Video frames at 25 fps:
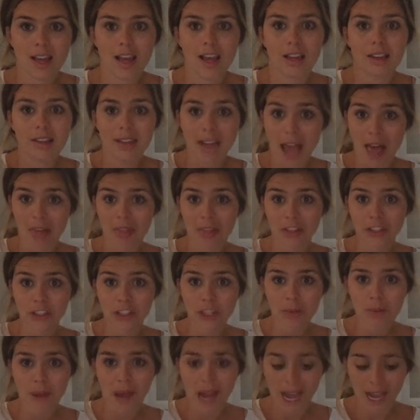Now that
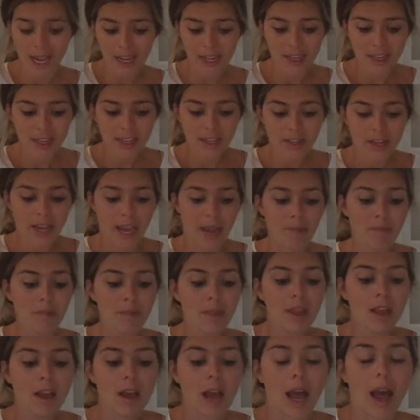you're back, okay,
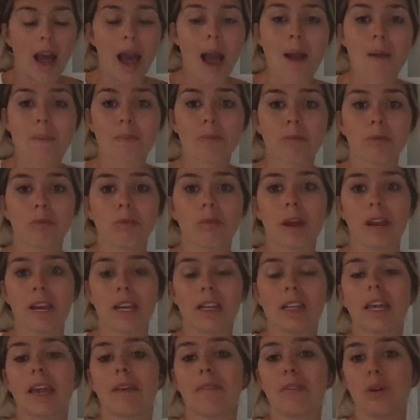I'm ready to
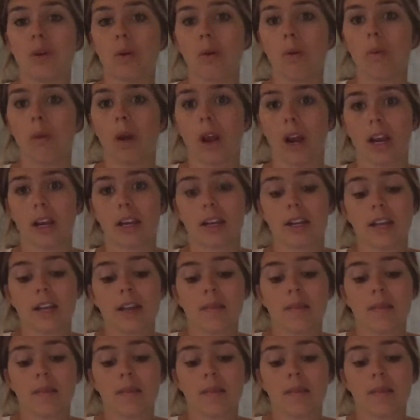give you a word.